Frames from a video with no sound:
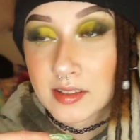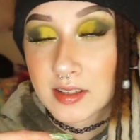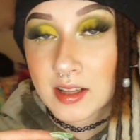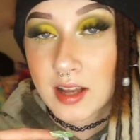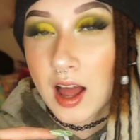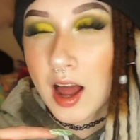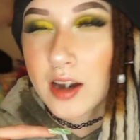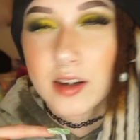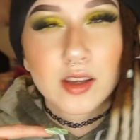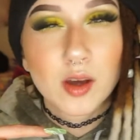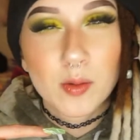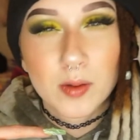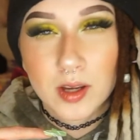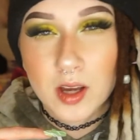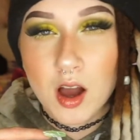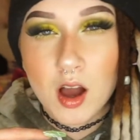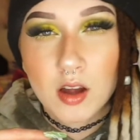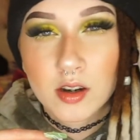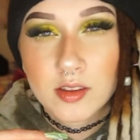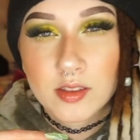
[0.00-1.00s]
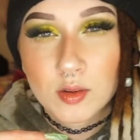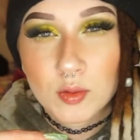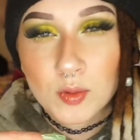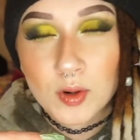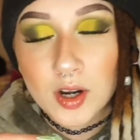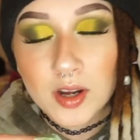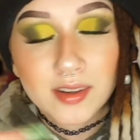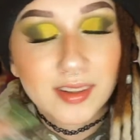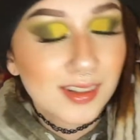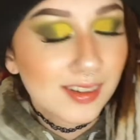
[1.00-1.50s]
a lot going on in the
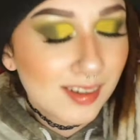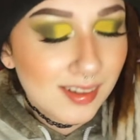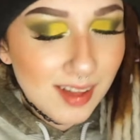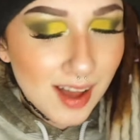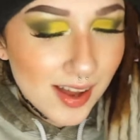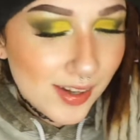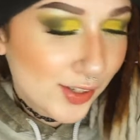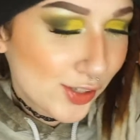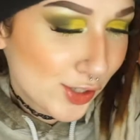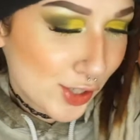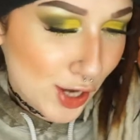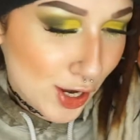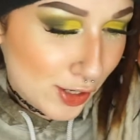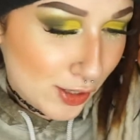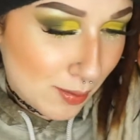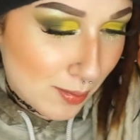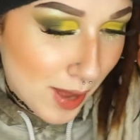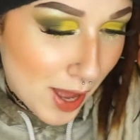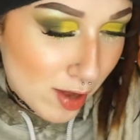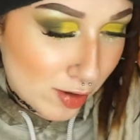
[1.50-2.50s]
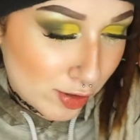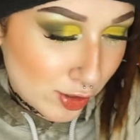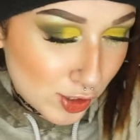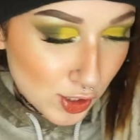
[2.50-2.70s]
world and a lot to talk about.